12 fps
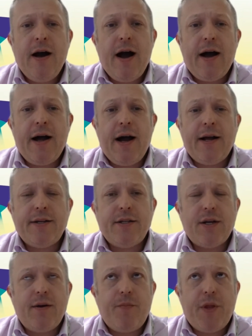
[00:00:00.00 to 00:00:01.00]

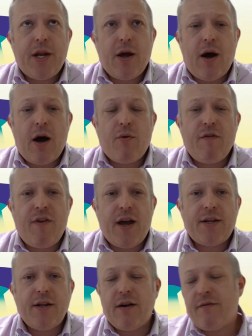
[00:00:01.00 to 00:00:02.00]
And you know, I
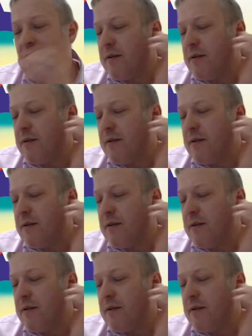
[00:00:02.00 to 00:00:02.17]
reflect, and